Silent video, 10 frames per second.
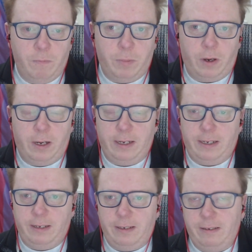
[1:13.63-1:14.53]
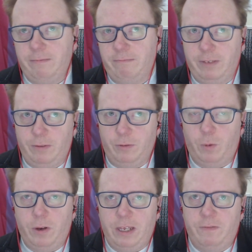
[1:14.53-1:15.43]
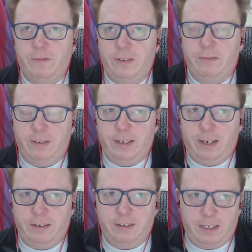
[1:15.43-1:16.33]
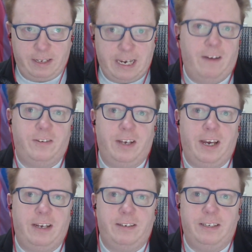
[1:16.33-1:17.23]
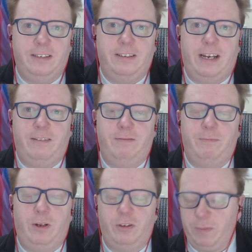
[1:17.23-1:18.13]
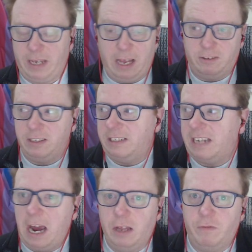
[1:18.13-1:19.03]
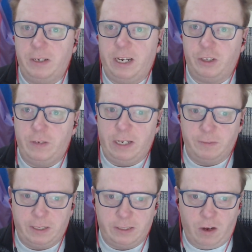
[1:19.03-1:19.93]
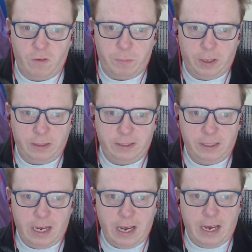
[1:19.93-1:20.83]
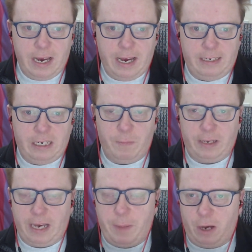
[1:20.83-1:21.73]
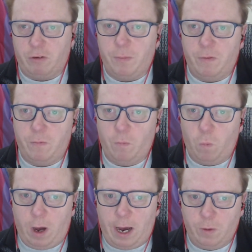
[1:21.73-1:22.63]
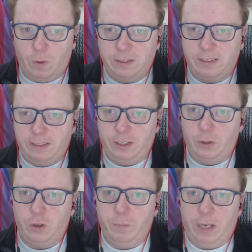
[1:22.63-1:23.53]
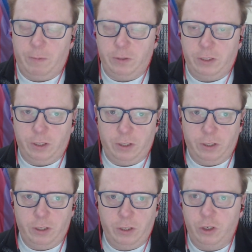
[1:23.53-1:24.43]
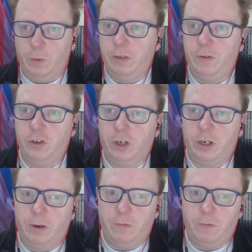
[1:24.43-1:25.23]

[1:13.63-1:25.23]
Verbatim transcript: But it, it, it was one thing to, to, see the character say it, and then something else entirely for me to actually realise myself. But it did help me get a better grip of what I want to see you be able to do in the future going